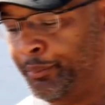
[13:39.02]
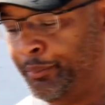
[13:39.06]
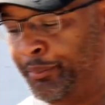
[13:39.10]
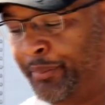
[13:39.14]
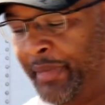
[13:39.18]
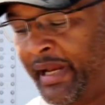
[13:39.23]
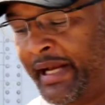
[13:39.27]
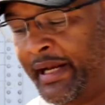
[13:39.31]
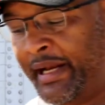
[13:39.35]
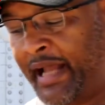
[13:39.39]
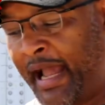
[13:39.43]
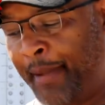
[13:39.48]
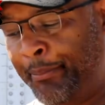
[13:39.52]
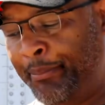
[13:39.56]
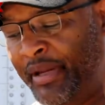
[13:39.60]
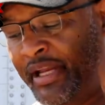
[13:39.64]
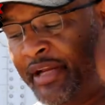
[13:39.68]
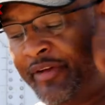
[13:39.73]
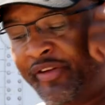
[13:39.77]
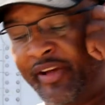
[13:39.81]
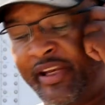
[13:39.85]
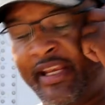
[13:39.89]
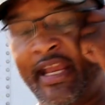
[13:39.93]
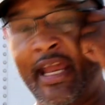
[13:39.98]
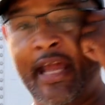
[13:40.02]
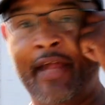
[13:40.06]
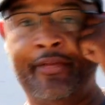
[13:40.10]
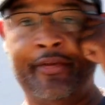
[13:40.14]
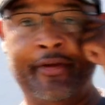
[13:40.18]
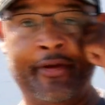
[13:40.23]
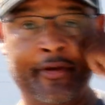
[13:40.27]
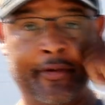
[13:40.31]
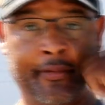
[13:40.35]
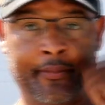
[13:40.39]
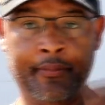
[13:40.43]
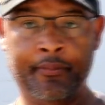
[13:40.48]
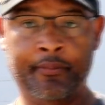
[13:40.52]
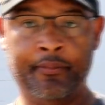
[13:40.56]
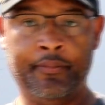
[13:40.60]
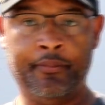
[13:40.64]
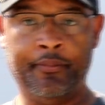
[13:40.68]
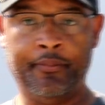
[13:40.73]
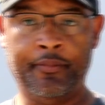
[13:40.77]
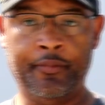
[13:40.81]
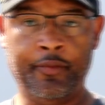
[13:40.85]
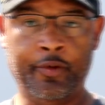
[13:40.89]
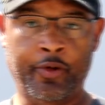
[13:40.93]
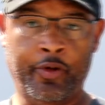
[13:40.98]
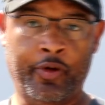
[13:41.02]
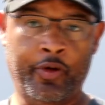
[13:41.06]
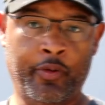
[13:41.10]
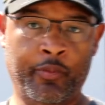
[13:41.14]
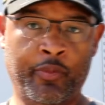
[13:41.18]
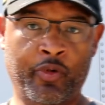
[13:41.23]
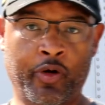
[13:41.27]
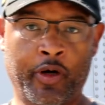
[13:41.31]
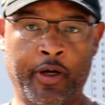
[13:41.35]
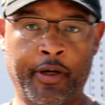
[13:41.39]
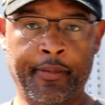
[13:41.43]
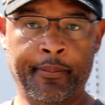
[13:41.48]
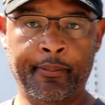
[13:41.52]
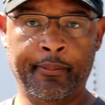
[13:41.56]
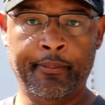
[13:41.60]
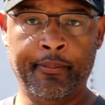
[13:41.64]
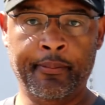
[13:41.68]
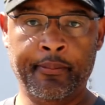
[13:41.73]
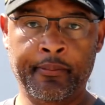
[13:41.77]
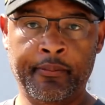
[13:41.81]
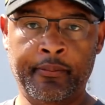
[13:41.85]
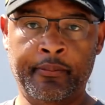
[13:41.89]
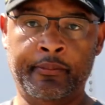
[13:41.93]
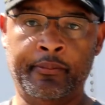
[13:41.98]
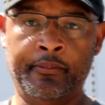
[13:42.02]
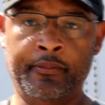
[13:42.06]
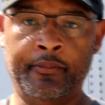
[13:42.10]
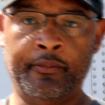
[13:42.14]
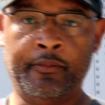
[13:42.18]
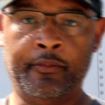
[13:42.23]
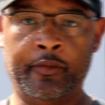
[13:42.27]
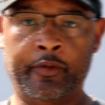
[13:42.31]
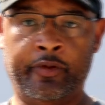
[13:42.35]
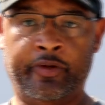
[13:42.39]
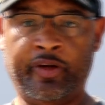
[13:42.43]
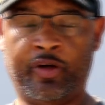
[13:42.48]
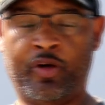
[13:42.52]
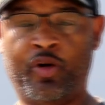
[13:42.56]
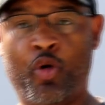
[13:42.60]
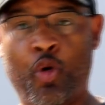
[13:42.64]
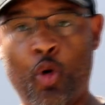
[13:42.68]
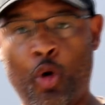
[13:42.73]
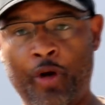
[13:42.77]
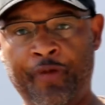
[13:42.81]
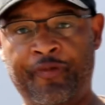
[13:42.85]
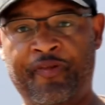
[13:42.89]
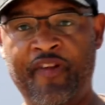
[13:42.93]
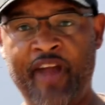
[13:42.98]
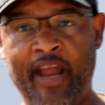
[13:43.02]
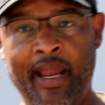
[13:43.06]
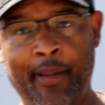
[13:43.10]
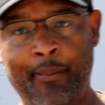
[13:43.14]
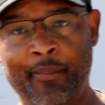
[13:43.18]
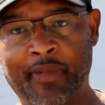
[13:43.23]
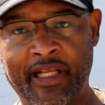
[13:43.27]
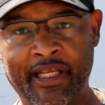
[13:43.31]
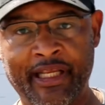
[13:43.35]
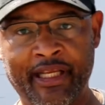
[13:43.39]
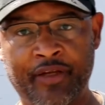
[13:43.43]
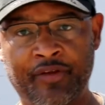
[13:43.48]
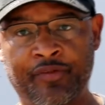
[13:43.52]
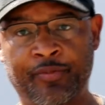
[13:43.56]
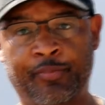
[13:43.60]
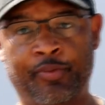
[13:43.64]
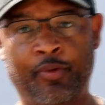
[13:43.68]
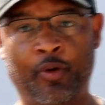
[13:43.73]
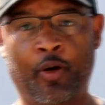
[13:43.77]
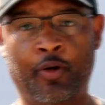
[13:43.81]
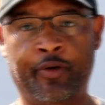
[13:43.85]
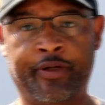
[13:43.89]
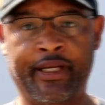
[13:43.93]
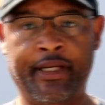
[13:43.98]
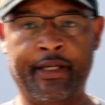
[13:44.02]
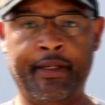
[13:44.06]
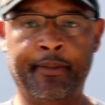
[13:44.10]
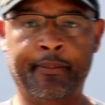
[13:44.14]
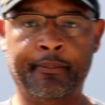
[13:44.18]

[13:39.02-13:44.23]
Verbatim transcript: may not be together no more. The core family is broken.